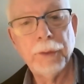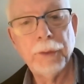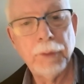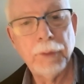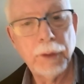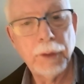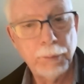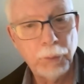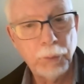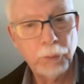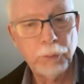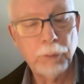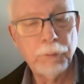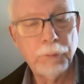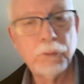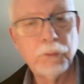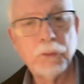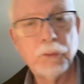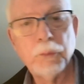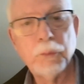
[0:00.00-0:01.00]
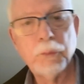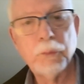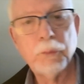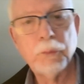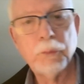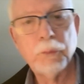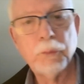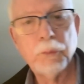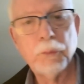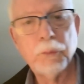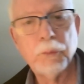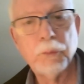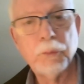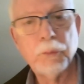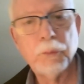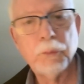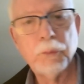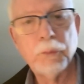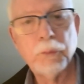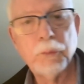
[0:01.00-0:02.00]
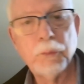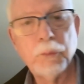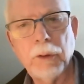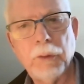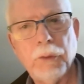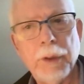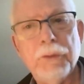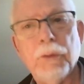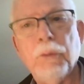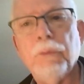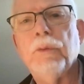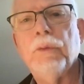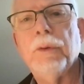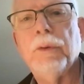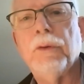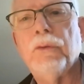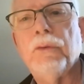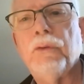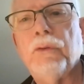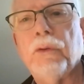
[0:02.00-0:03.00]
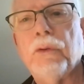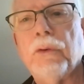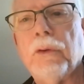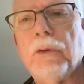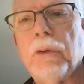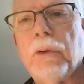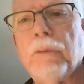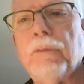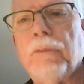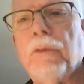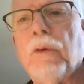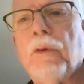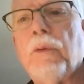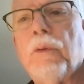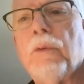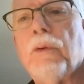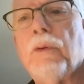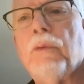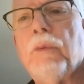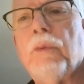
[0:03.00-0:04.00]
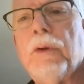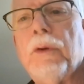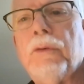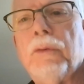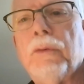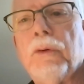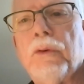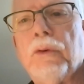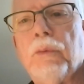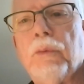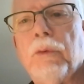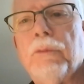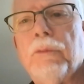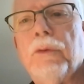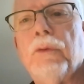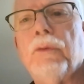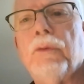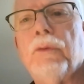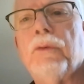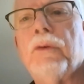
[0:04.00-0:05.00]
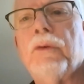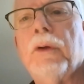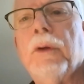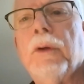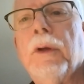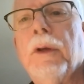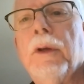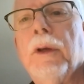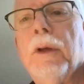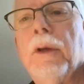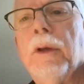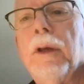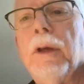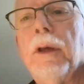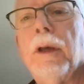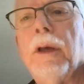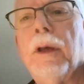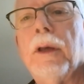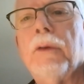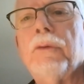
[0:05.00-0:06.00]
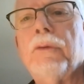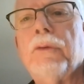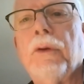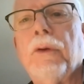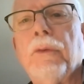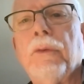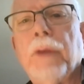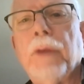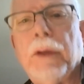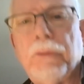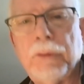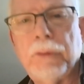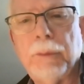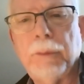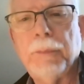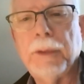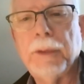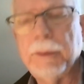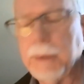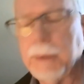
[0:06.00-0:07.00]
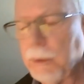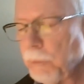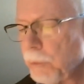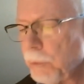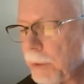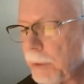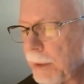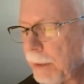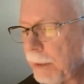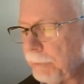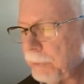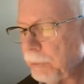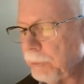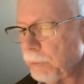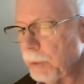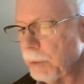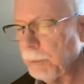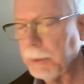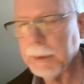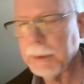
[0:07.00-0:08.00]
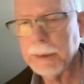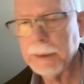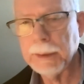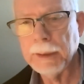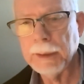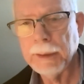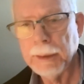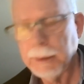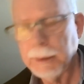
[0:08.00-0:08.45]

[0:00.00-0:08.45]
book reviews as well, although I don't view in the Journal of Folklore Research Reviews. Uh, so that's something that we'll have to remedy